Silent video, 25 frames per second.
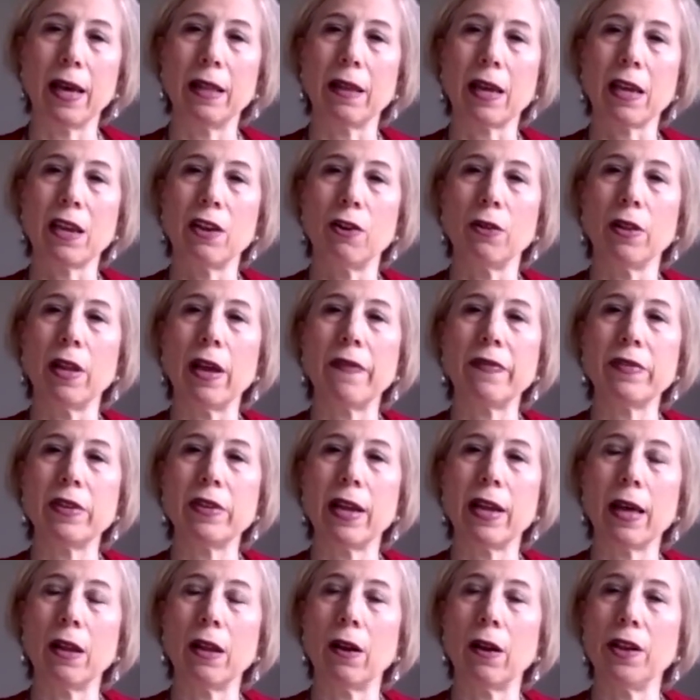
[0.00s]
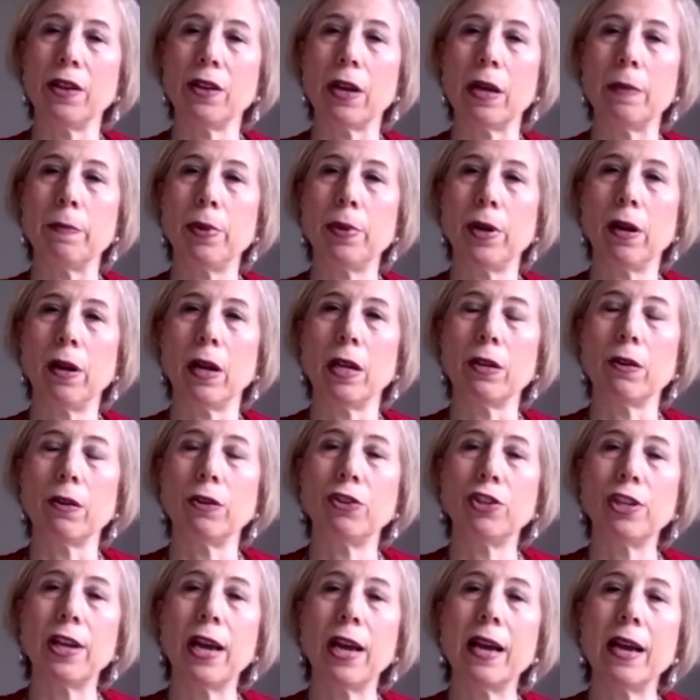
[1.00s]
like your left hand and put it on your
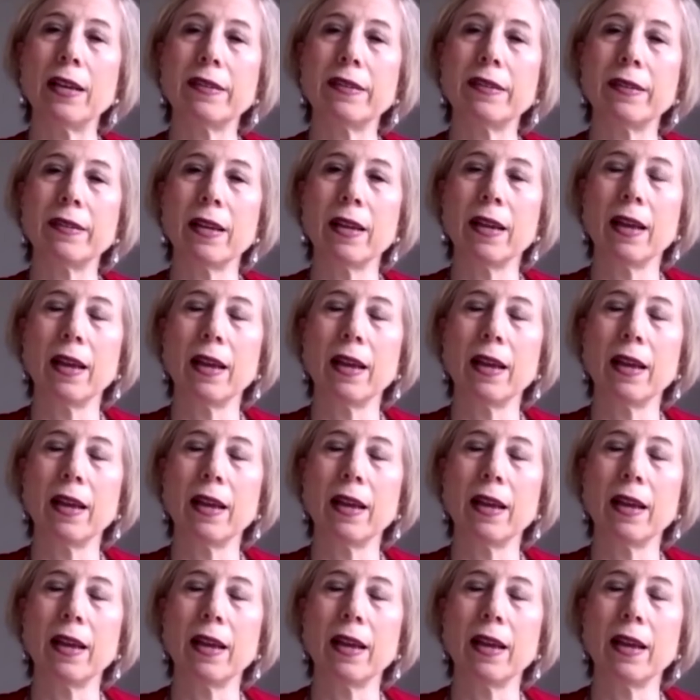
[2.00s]
chest,